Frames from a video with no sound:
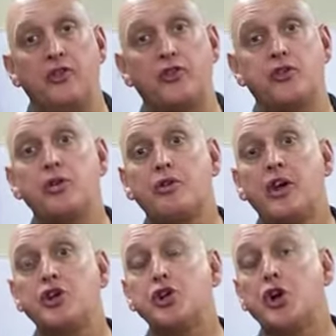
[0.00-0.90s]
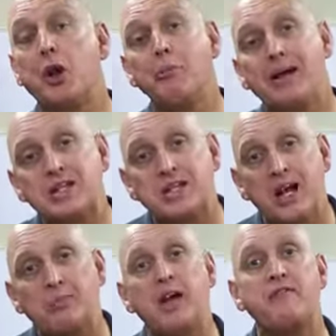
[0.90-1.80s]
The truth is, you're going to mess it
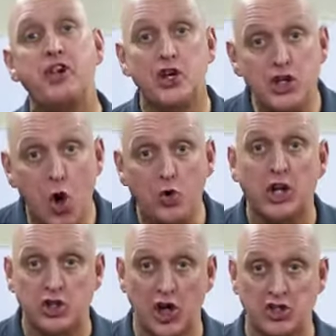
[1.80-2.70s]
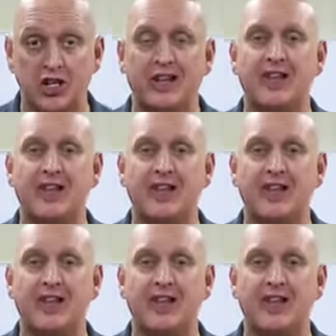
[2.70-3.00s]
up if you don't adjust it.